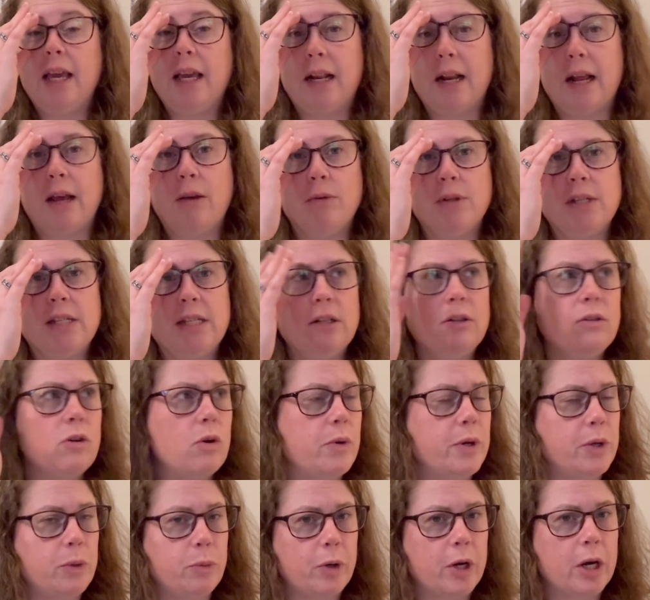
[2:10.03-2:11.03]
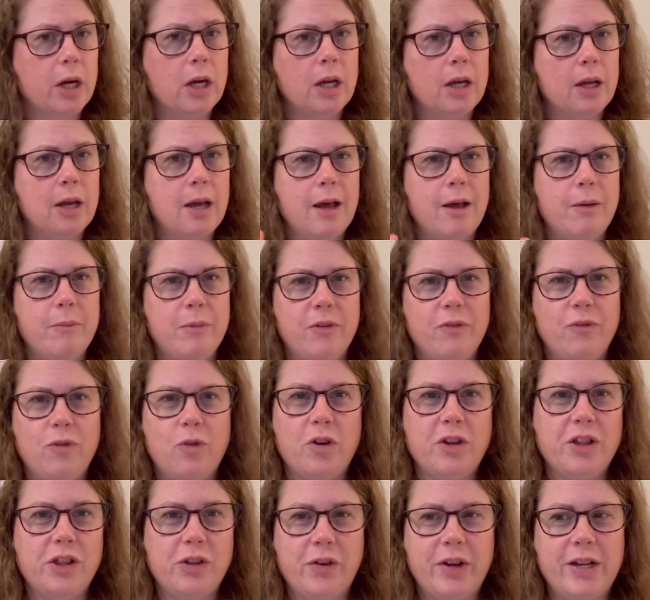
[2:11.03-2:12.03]
and I was still going to work. I'm a
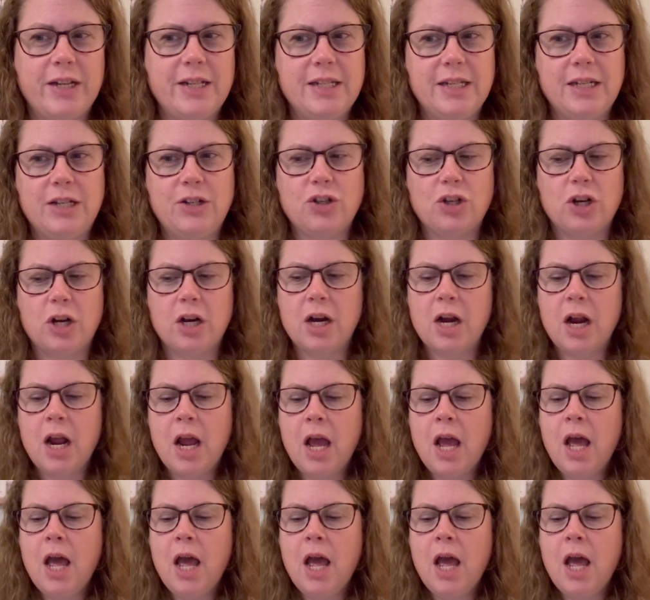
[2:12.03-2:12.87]
4th grade teacher.